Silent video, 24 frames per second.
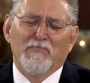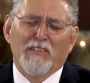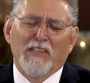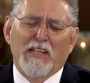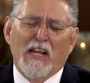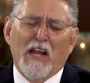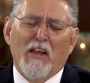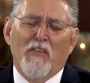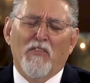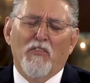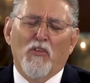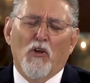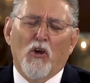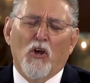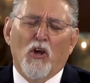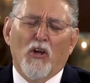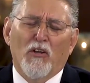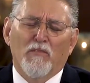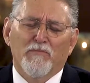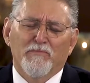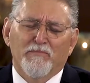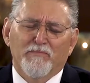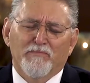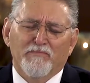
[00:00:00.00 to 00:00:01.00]
And I
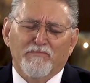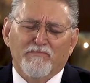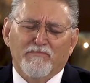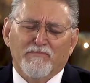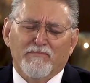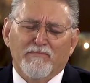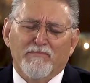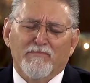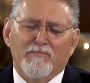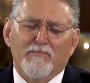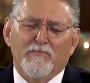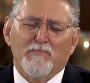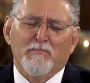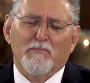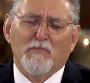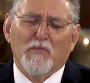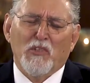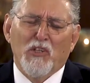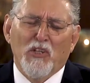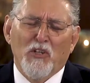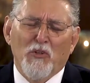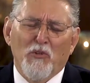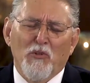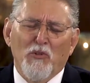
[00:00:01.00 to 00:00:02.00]
thought,
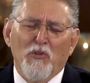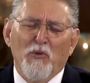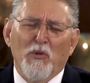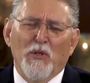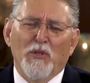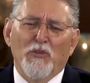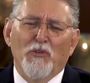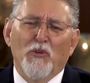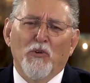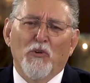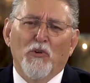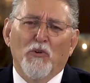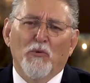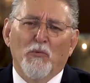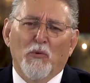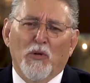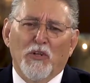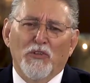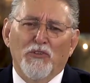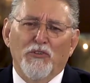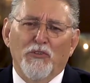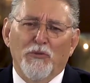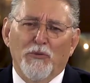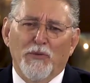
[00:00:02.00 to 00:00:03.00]
you endured
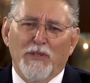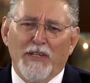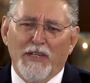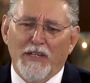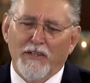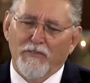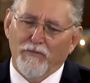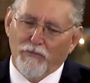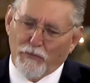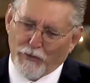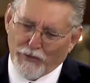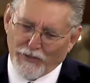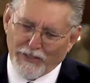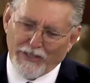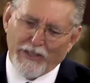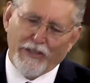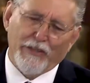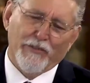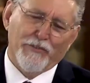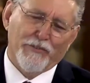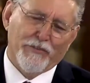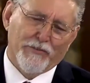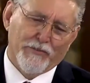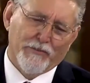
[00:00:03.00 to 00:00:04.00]
what you did for
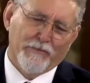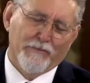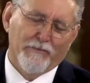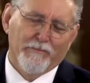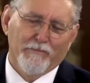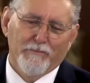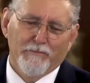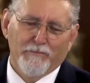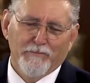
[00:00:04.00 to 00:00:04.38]
this